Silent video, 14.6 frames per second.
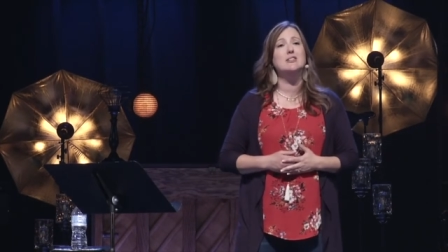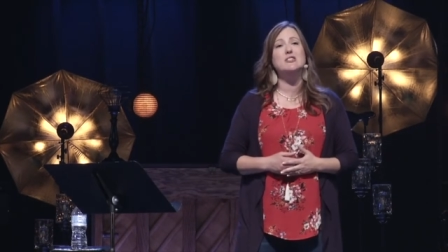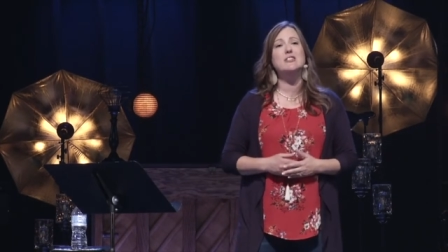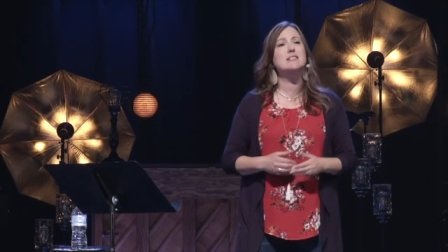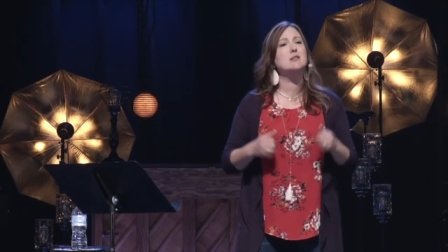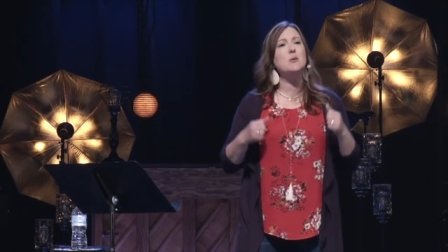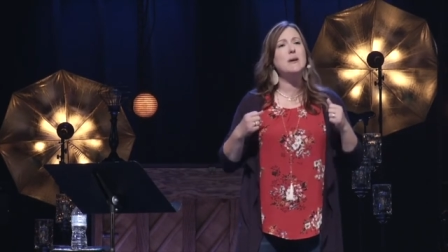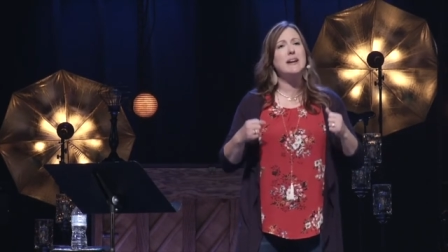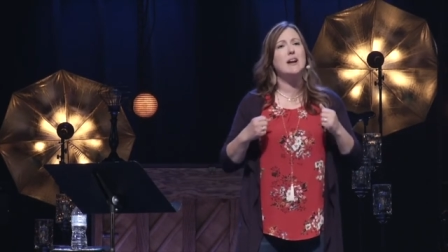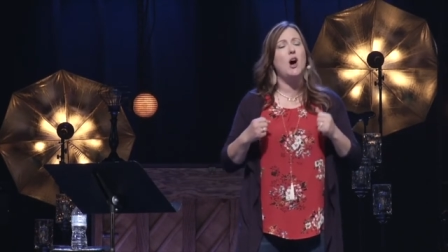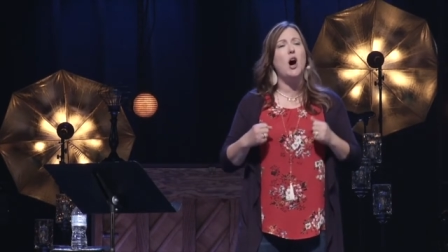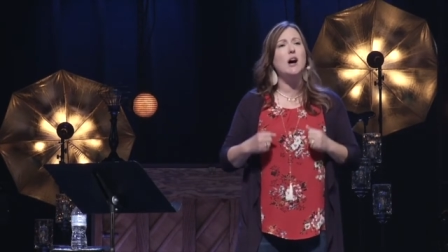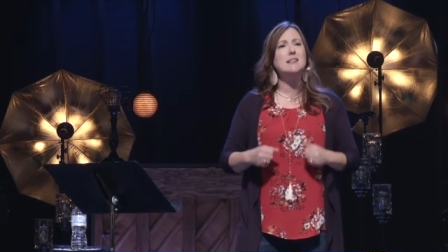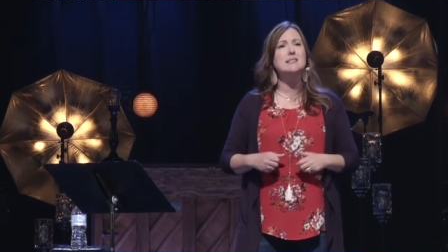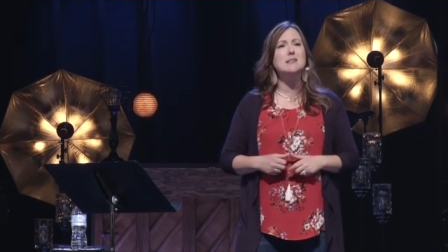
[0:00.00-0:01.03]
And she's going,
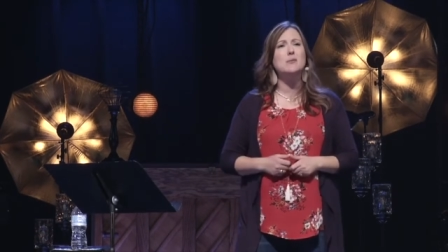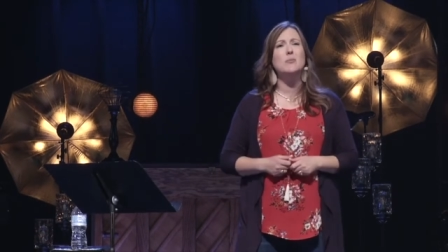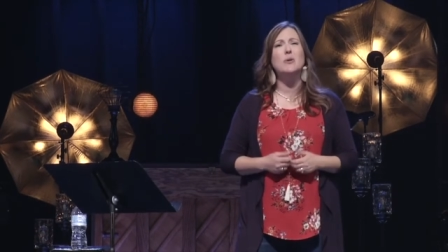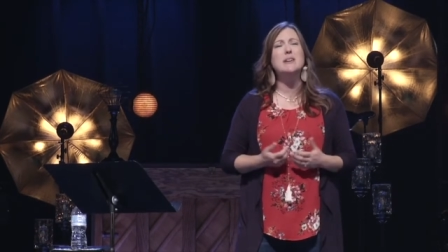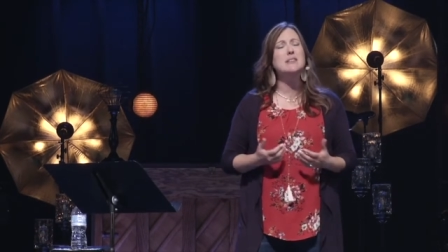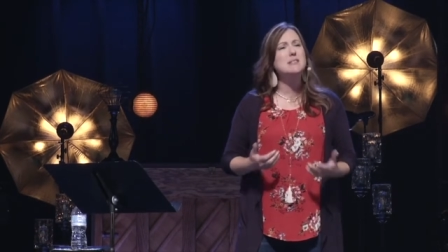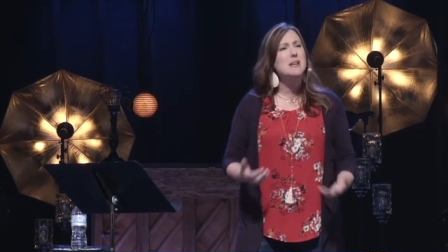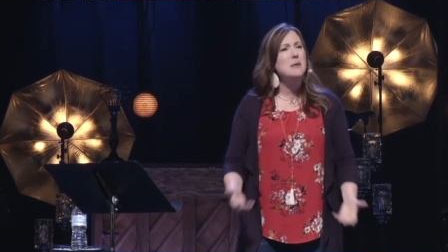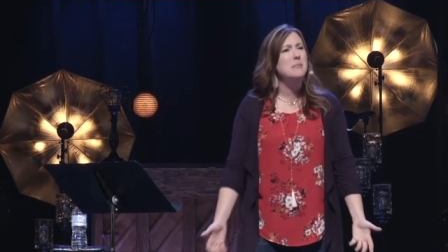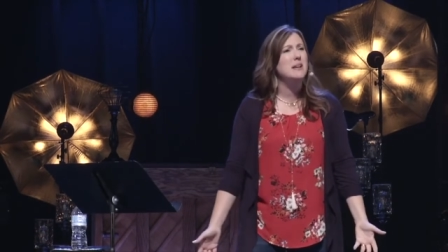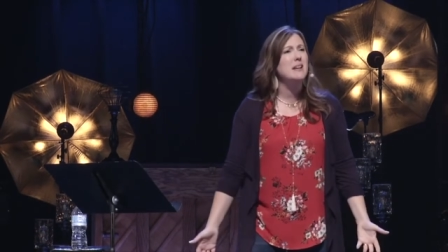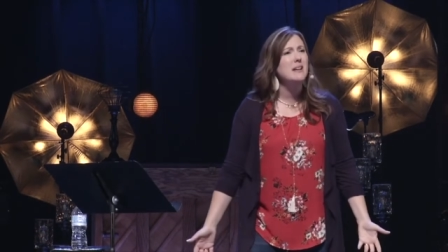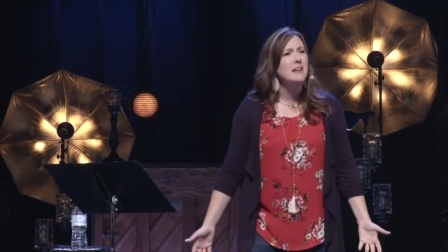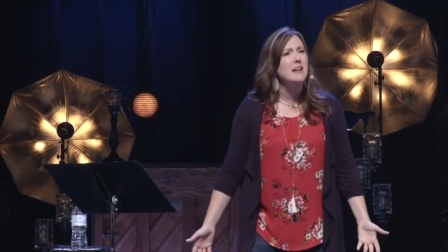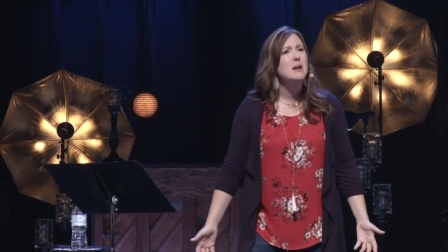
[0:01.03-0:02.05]
Awesome, what does that
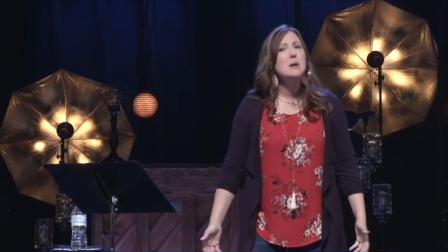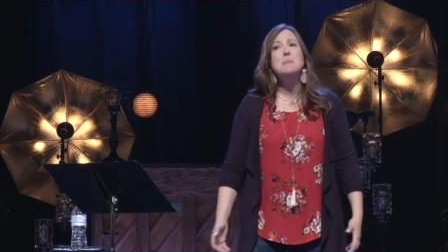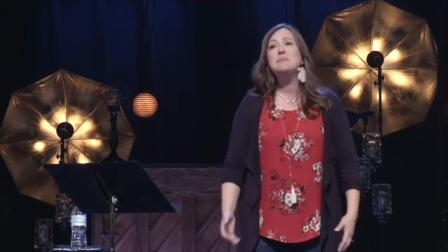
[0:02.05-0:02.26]
mean?